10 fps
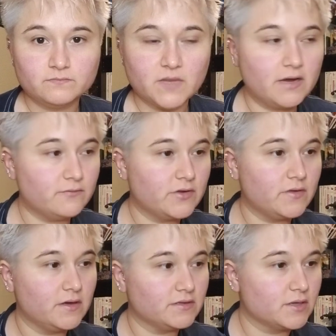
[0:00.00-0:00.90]

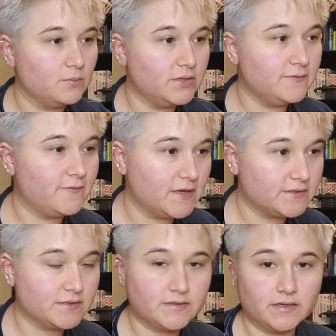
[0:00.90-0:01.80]
Everything is complete
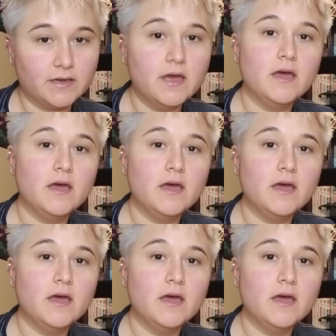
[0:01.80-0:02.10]
fantasy,